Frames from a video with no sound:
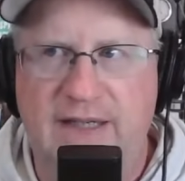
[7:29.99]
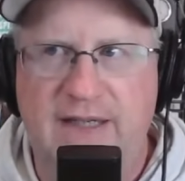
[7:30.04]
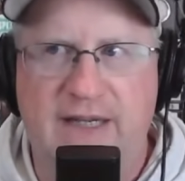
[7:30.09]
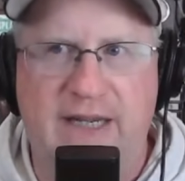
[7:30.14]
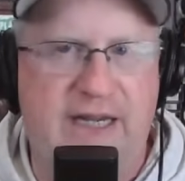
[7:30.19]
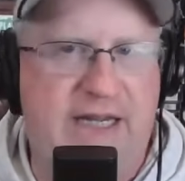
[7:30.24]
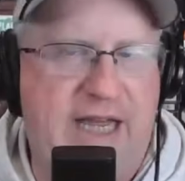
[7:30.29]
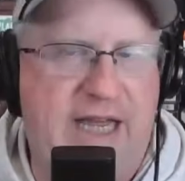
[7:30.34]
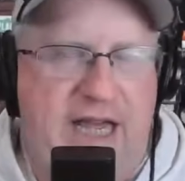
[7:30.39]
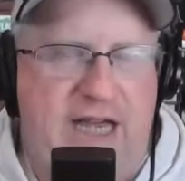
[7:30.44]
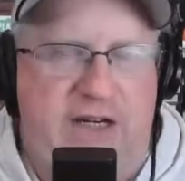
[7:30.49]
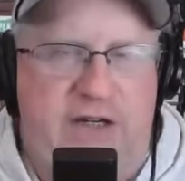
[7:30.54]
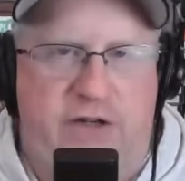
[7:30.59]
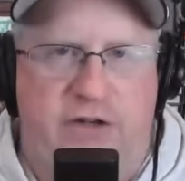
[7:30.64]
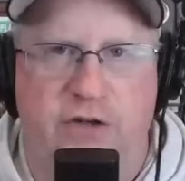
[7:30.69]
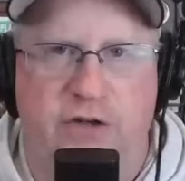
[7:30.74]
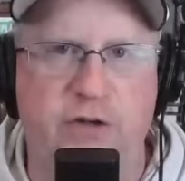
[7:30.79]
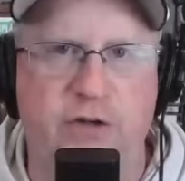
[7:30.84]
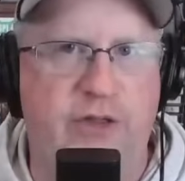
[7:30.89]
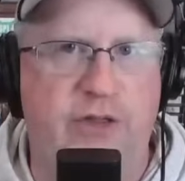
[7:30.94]
He can't
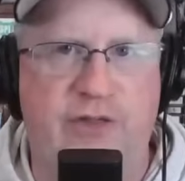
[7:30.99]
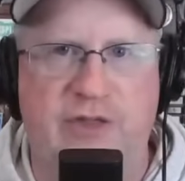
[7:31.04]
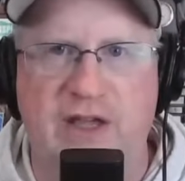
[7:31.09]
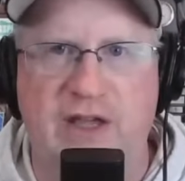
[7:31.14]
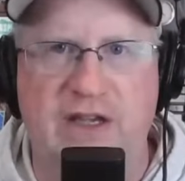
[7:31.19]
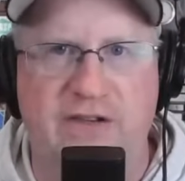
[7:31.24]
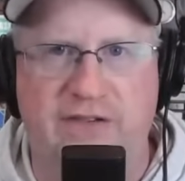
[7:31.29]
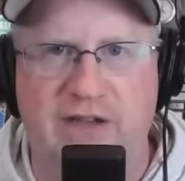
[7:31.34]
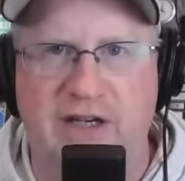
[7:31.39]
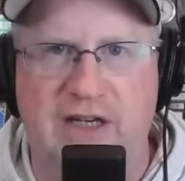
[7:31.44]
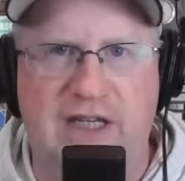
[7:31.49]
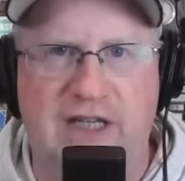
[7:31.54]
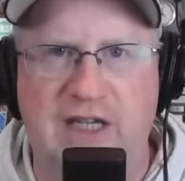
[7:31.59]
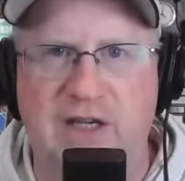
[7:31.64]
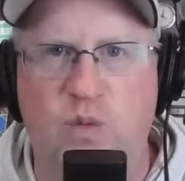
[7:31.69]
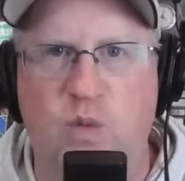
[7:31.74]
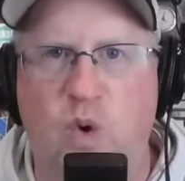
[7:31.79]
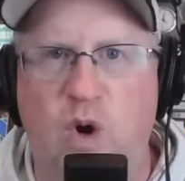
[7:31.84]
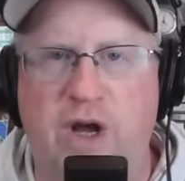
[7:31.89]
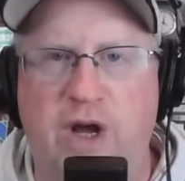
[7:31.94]
do the things that
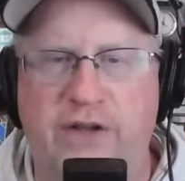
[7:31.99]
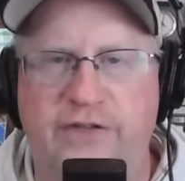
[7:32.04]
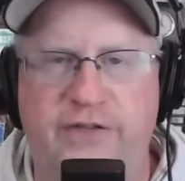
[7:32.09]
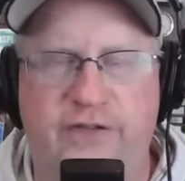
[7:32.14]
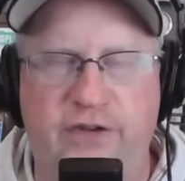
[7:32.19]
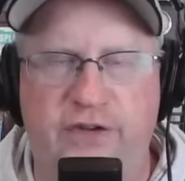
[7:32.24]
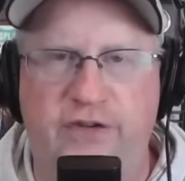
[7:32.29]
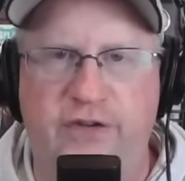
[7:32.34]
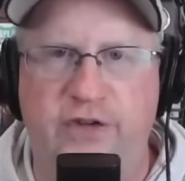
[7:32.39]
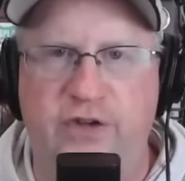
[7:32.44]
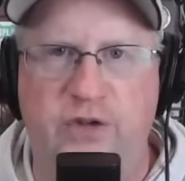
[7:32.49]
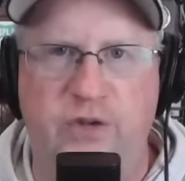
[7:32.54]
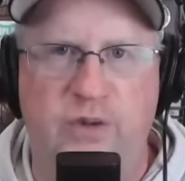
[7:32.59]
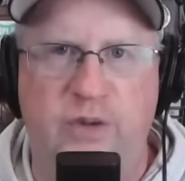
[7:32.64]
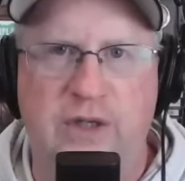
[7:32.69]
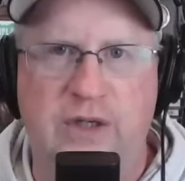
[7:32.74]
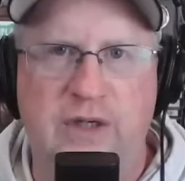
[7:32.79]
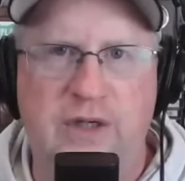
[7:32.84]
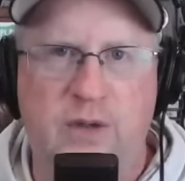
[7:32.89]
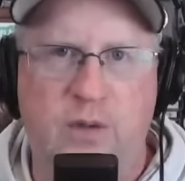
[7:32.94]
he wants to
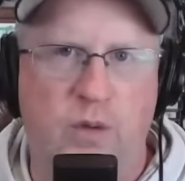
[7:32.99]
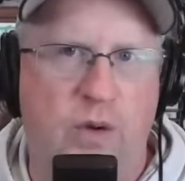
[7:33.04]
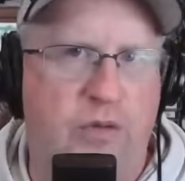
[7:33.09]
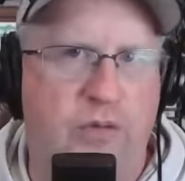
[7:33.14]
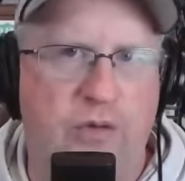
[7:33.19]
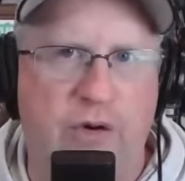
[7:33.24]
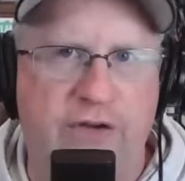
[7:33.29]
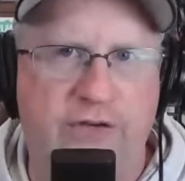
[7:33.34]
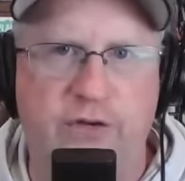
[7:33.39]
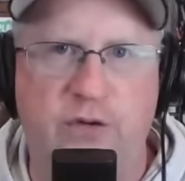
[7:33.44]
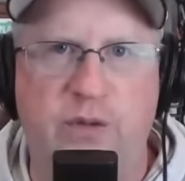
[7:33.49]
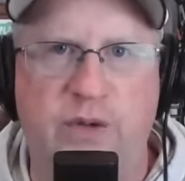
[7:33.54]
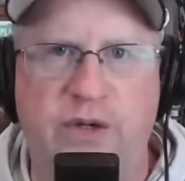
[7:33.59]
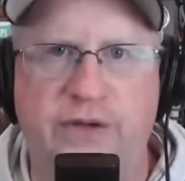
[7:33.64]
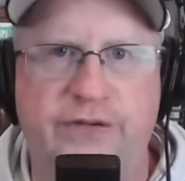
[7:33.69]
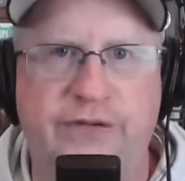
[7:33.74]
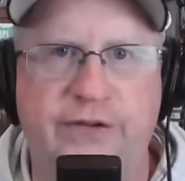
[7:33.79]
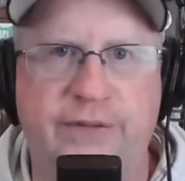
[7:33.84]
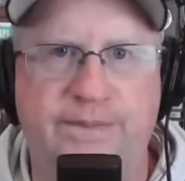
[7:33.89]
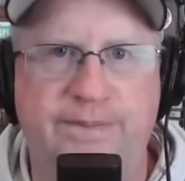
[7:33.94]
do with Russell
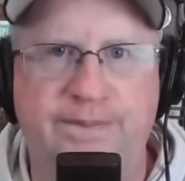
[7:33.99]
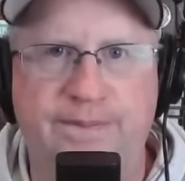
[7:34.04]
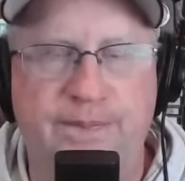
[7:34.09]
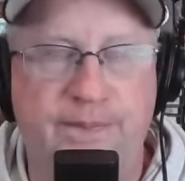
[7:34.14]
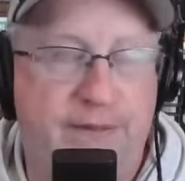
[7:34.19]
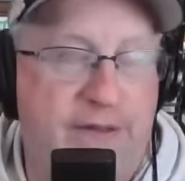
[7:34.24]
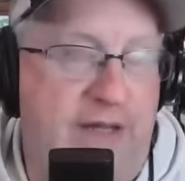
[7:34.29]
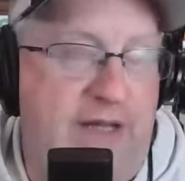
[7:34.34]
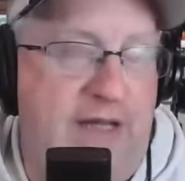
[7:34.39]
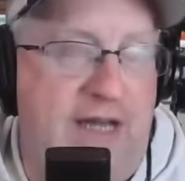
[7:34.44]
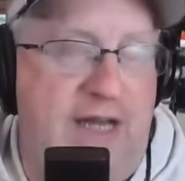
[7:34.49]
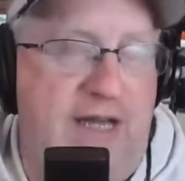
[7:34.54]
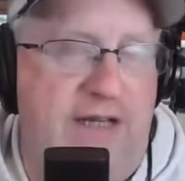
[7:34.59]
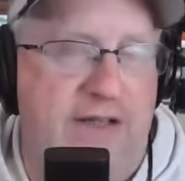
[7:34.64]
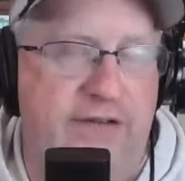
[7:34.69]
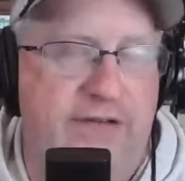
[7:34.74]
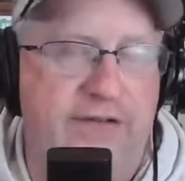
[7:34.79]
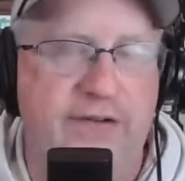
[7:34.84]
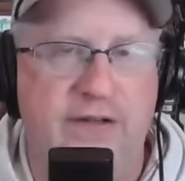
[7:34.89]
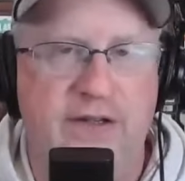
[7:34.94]
Wilson. The
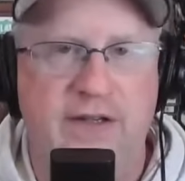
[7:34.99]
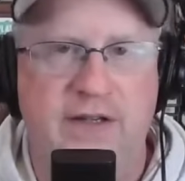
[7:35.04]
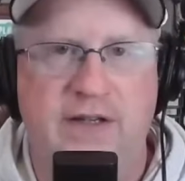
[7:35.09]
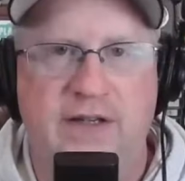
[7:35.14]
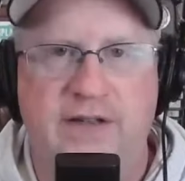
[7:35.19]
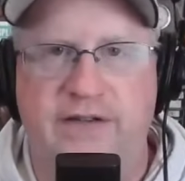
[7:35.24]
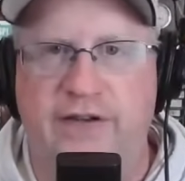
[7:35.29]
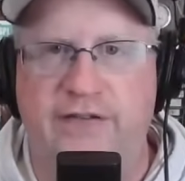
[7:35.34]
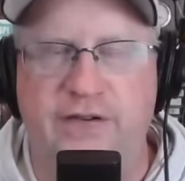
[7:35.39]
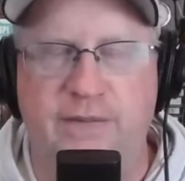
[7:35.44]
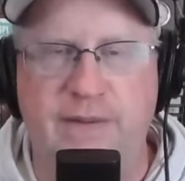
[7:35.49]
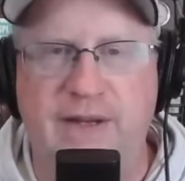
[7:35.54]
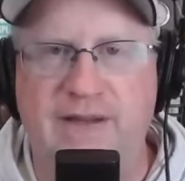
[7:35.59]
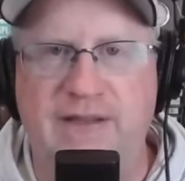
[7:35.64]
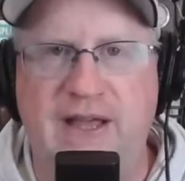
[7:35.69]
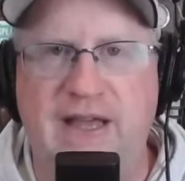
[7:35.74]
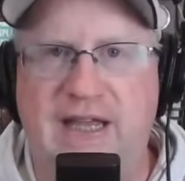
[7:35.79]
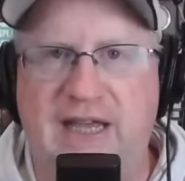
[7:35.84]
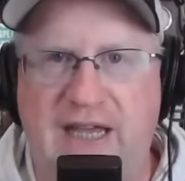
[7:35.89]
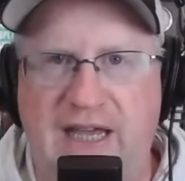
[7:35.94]
end. Doesn't
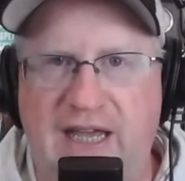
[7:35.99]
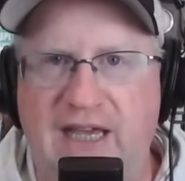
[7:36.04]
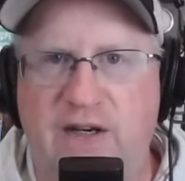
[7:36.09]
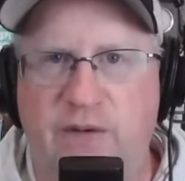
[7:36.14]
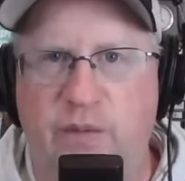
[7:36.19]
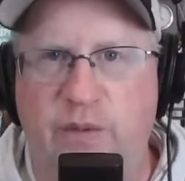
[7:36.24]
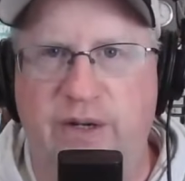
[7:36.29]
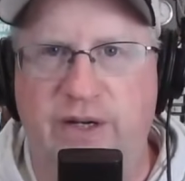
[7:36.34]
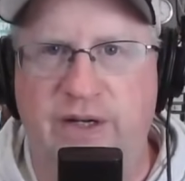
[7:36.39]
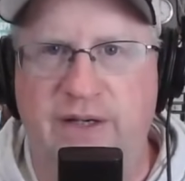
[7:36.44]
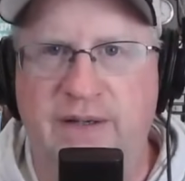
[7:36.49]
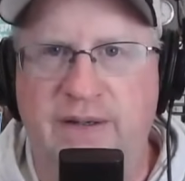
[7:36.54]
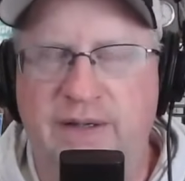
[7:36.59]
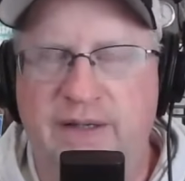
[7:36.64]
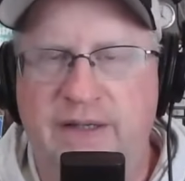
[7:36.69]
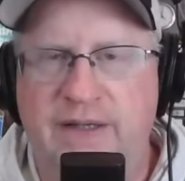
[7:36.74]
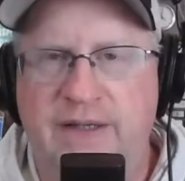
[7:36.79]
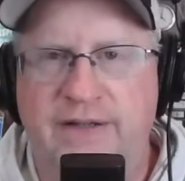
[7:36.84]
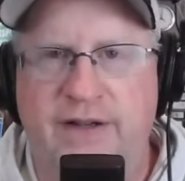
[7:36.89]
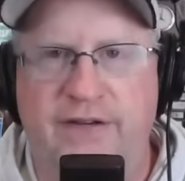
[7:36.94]
mean they can't win.
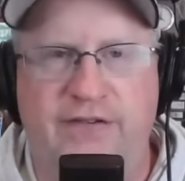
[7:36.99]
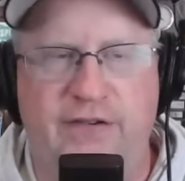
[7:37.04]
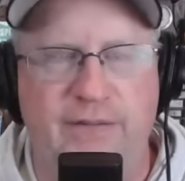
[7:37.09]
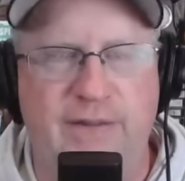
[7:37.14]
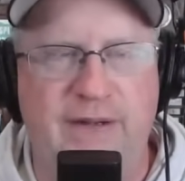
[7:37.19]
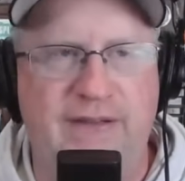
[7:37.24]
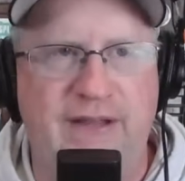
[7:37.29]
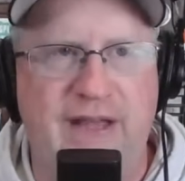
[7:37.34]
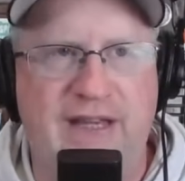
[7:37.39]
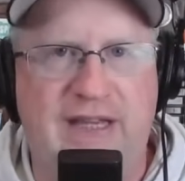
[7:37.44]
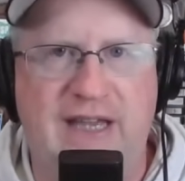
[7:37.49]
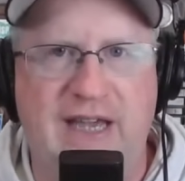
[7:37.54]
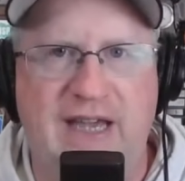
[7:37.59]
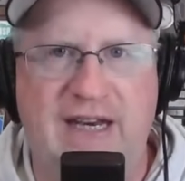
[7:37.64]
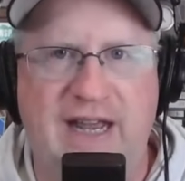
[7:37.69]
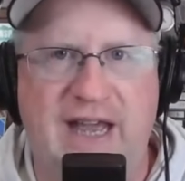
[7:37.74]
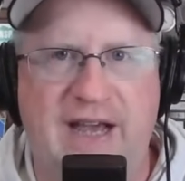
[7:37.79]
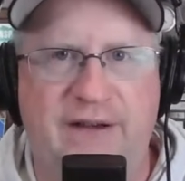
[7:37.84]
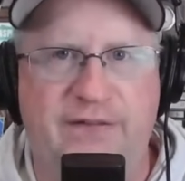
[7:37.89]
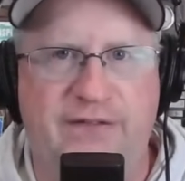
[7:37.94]
Doesn't mean they
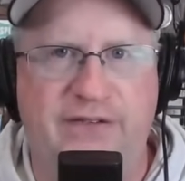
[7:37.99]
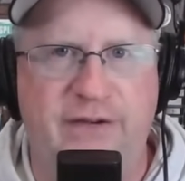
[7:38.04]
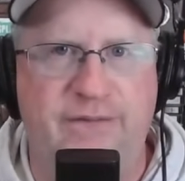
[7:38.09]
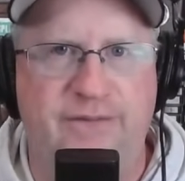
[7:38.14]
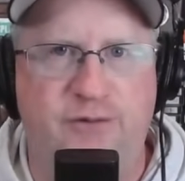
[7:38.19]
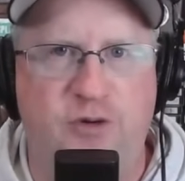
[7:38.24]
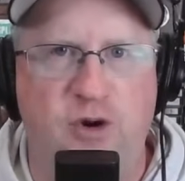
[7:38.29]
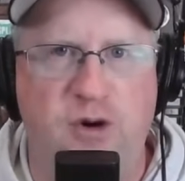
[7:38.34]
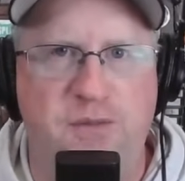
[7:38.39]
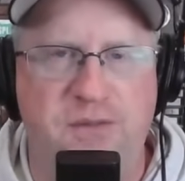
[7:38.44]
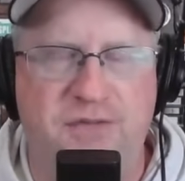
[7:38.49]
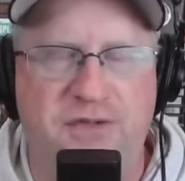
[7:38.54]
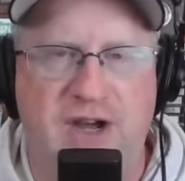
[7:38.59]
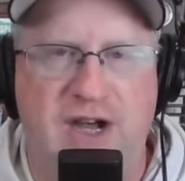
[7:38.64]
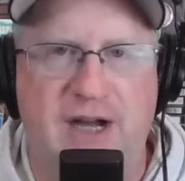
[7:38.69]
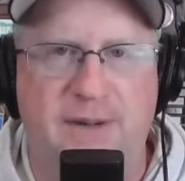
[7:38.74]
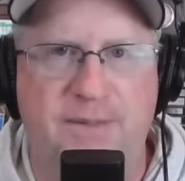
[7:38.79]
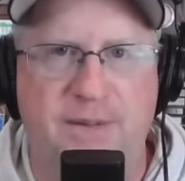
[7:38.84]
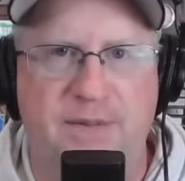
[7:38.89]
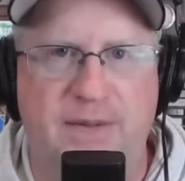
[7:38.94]
can't have some form of
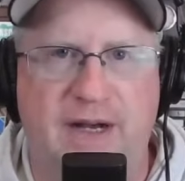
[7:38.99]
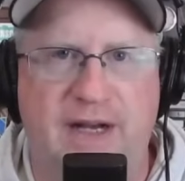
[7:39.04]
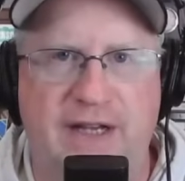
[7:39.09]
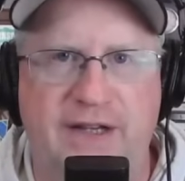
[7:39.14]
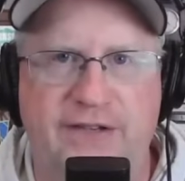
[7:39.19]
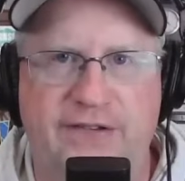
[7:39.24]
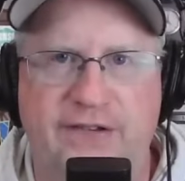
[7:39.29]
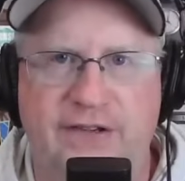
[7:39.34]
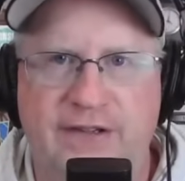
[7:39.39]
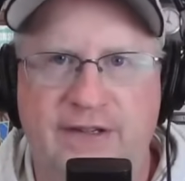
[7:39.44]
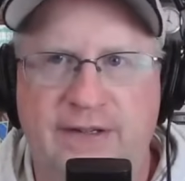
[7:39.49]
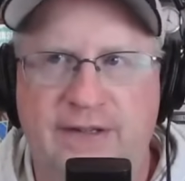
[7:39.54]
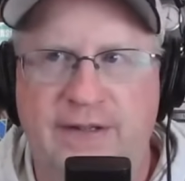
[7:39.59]
compromise.